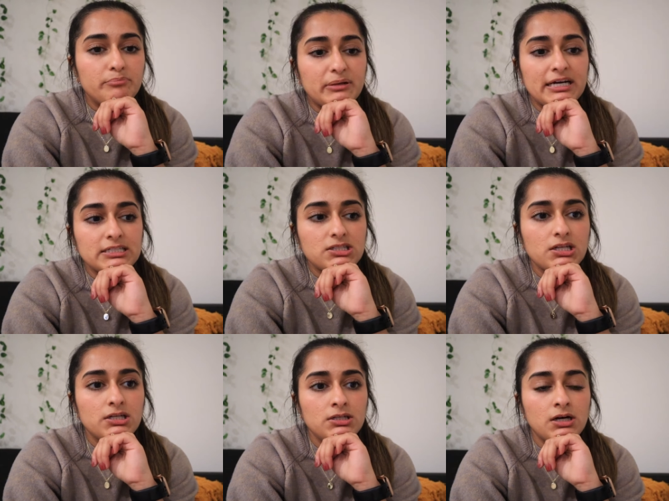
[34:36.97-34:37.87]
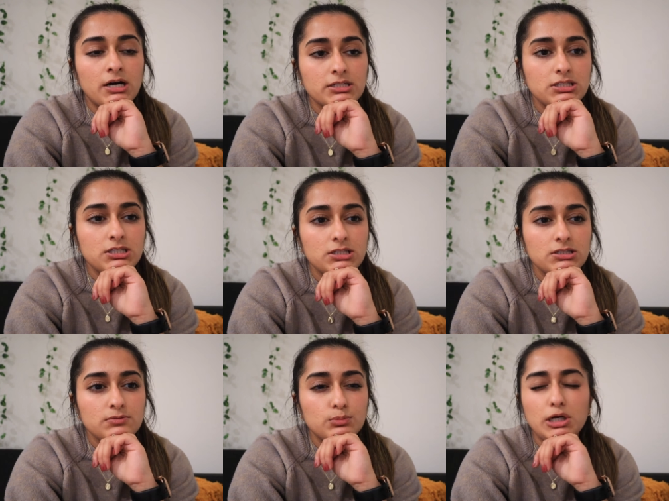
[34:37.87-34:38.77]
but not
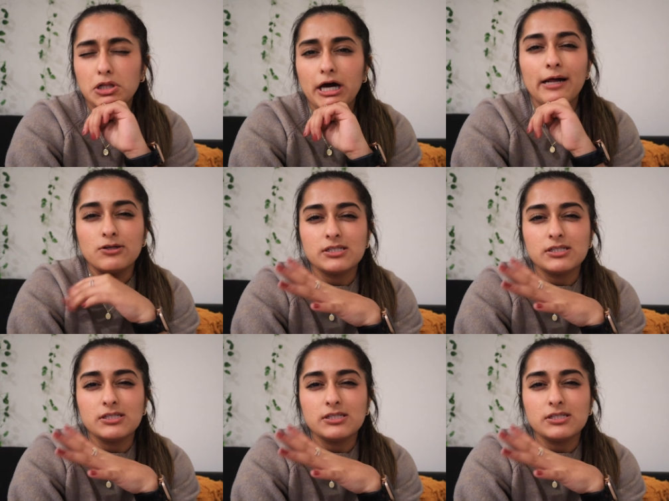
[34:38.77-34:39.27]
a lot else